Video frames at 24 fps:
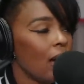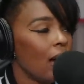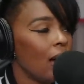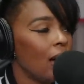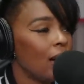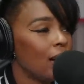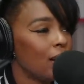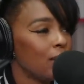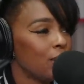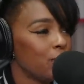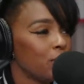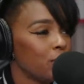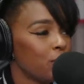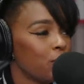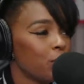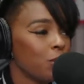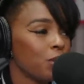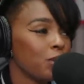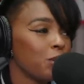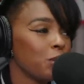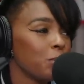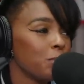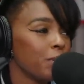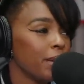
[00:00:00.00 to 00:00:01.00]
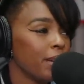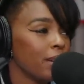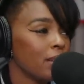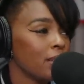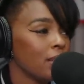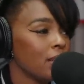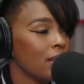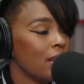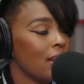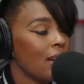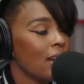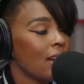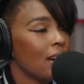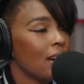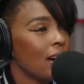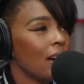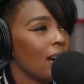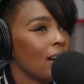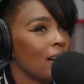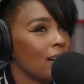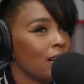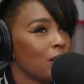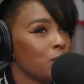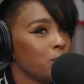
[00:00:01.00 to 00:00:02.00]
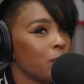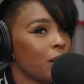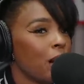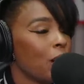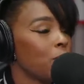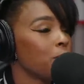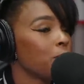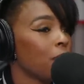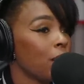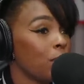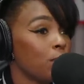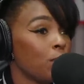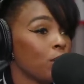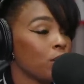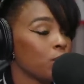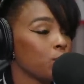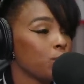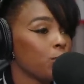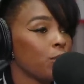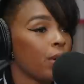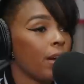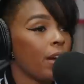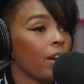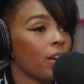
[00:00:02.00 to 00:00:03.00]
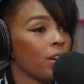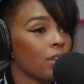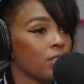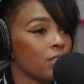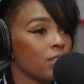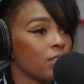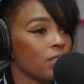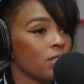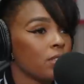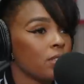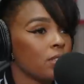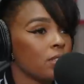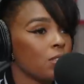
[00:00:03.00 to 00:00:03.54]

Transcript: um, for a little bit uh, but I play multiple characters.